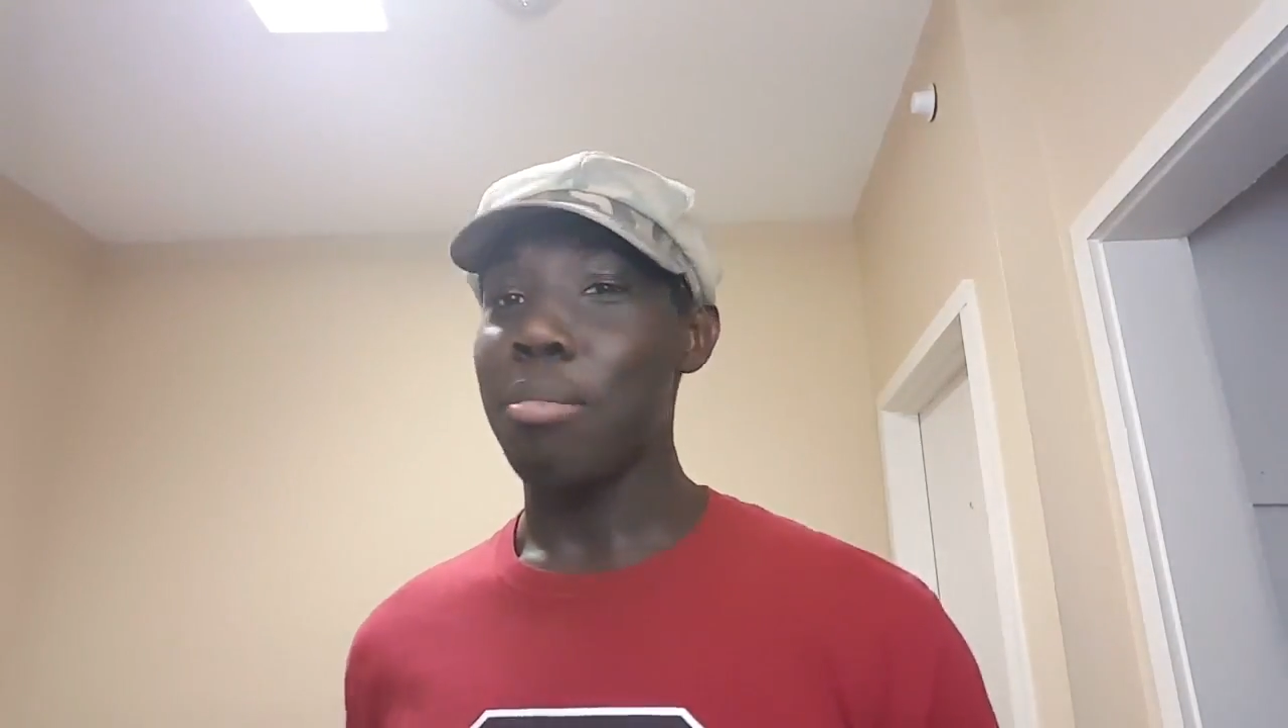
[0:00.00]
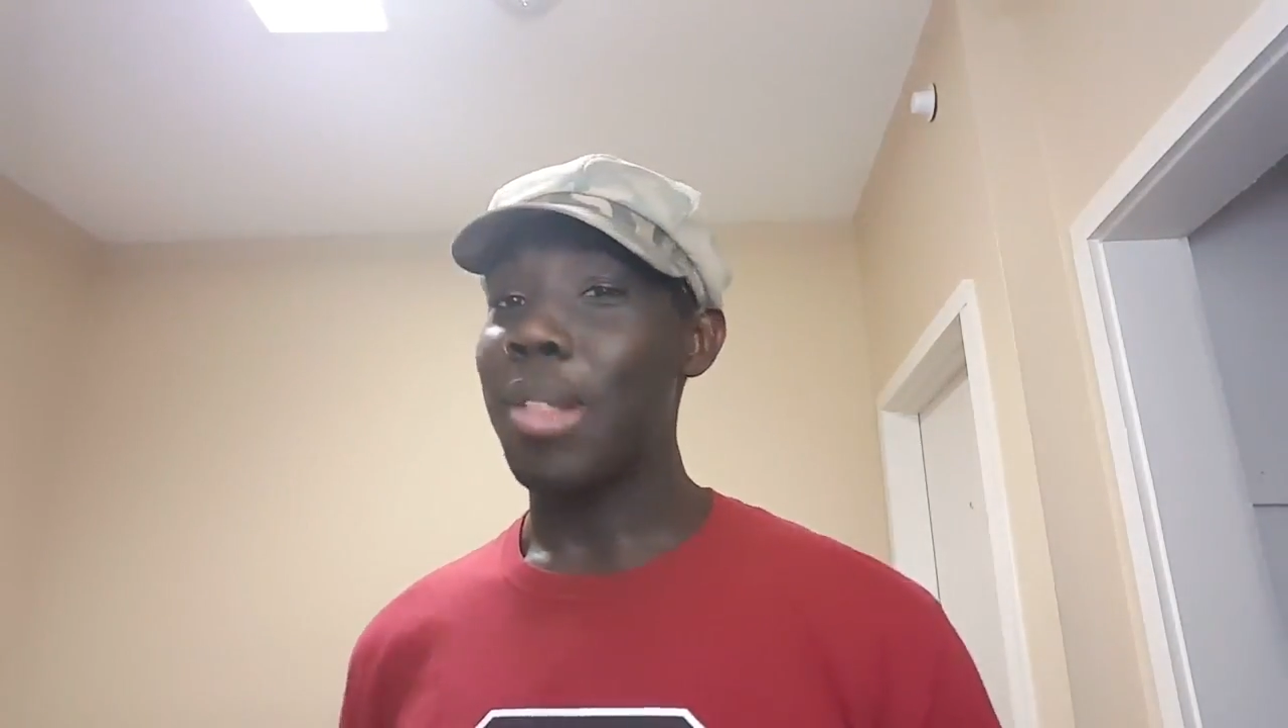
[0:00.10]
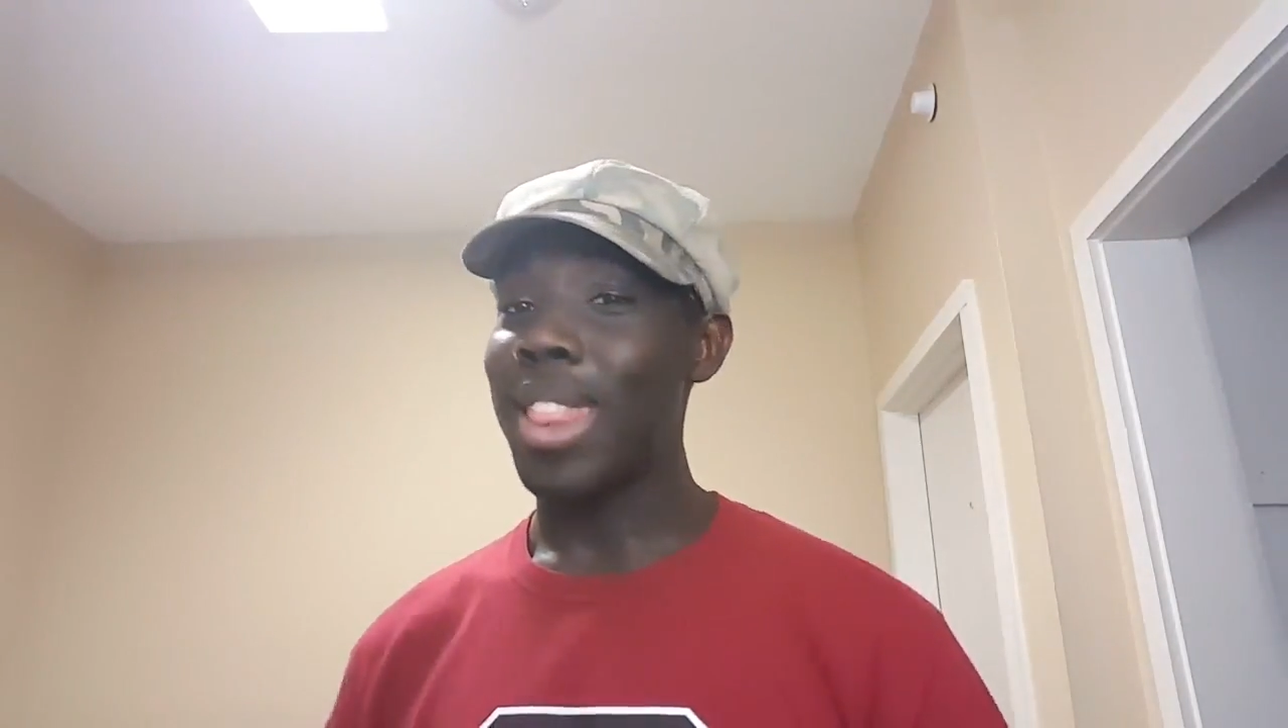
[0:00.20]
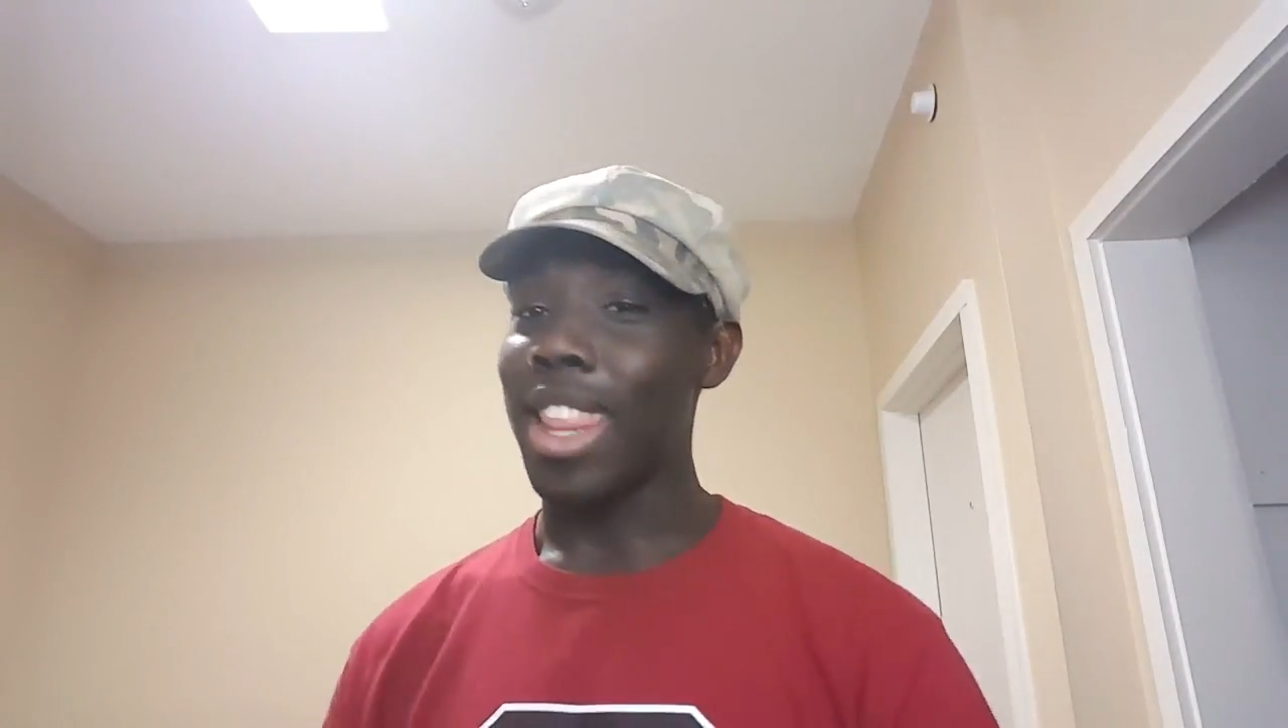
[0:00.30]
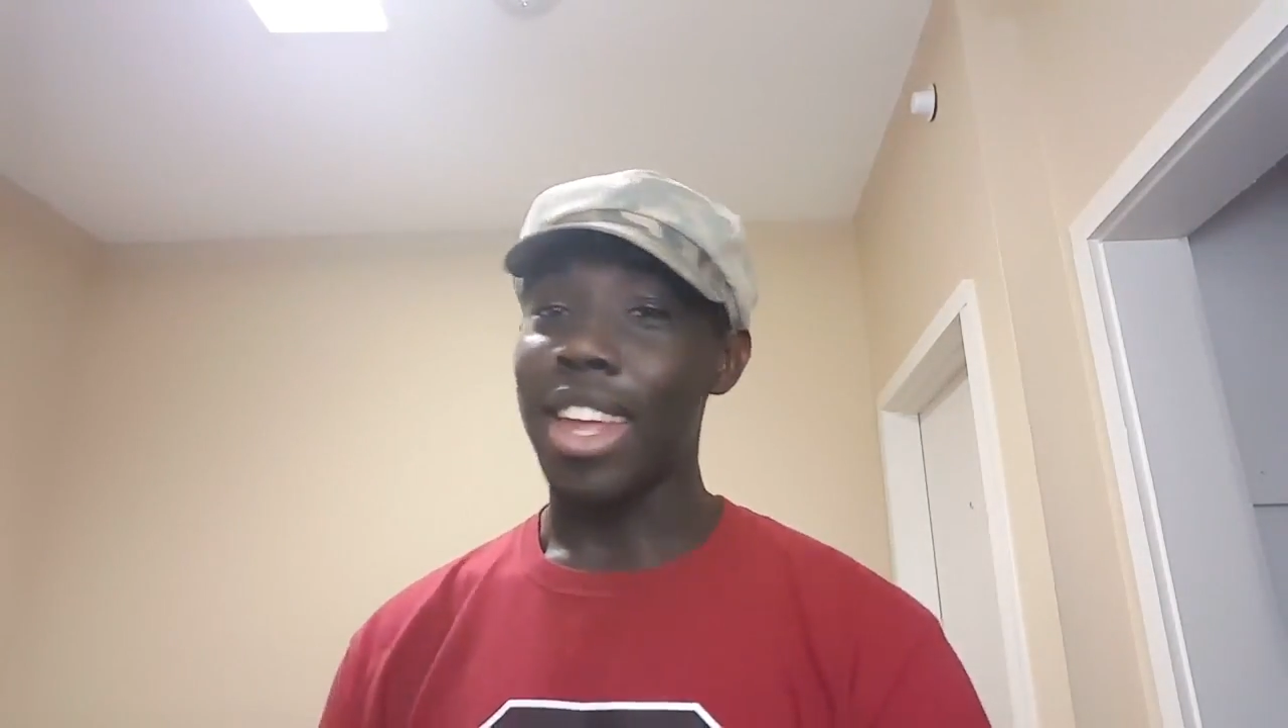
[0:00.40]

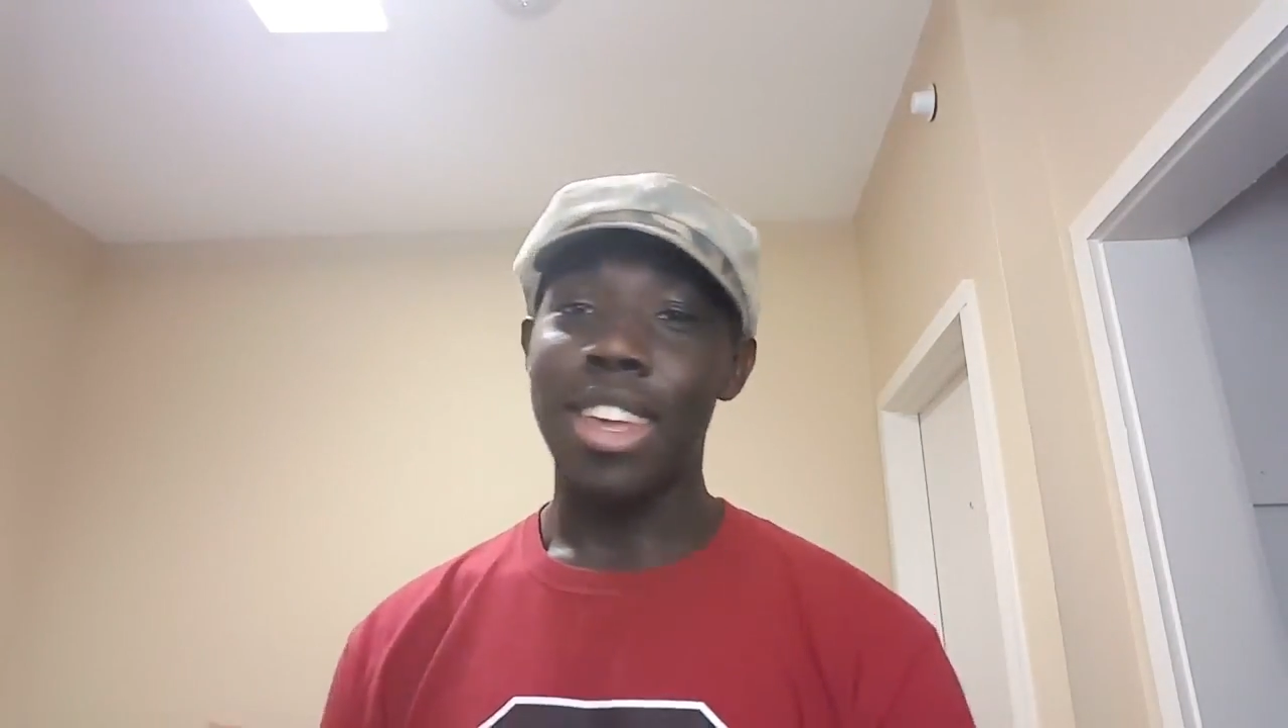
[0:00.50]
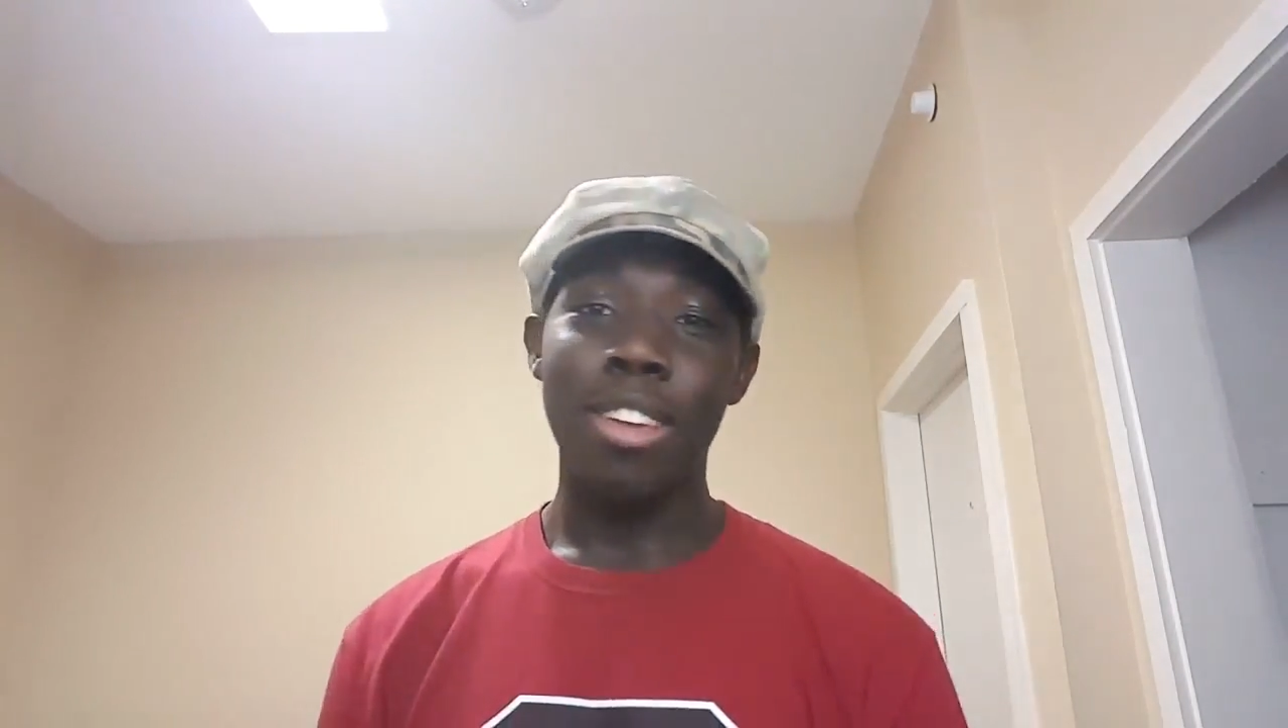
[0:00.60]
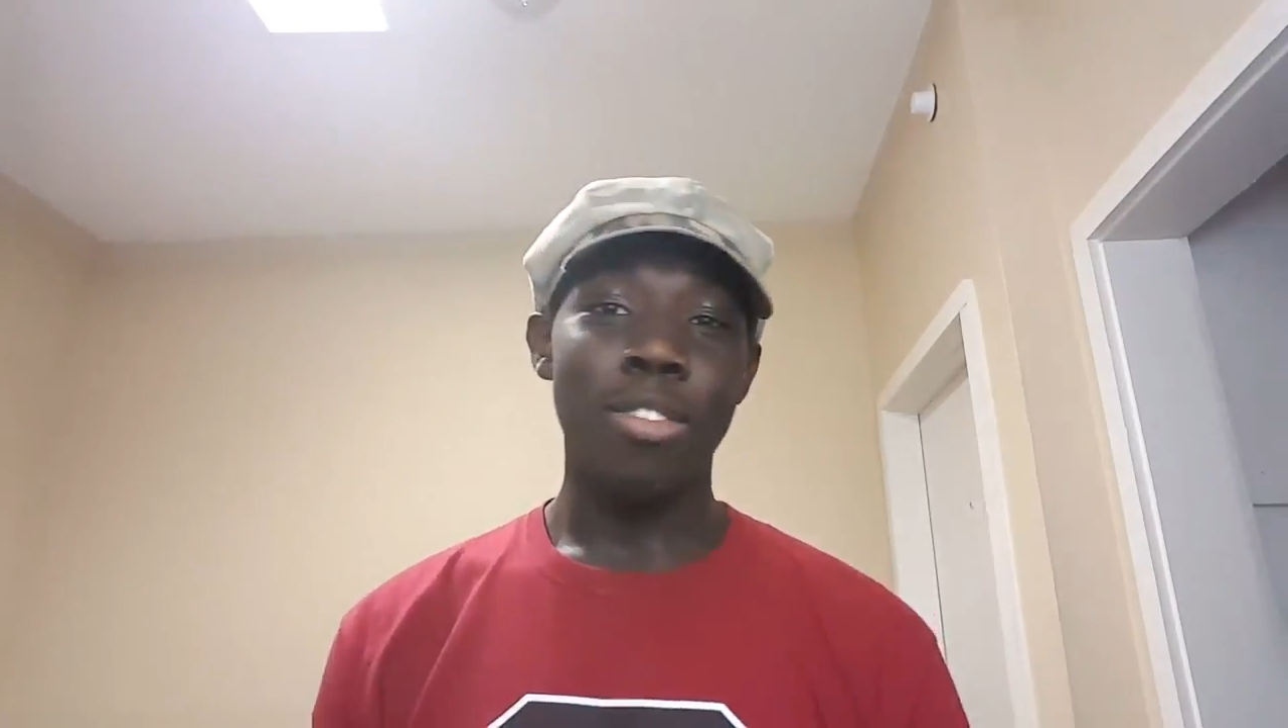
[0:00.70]
plenty